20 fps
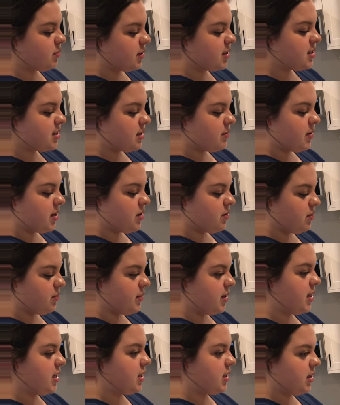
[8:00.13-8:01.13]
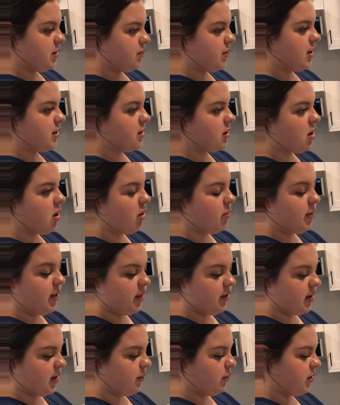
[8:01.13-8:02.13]
please let me know immediately. Ring the call bell
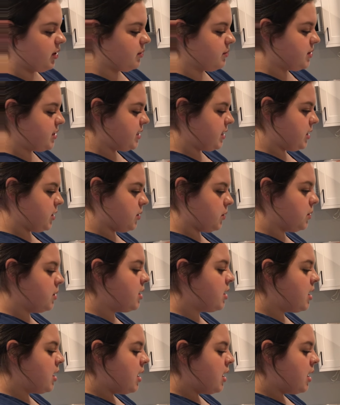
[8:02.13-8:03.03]
and I will come see you.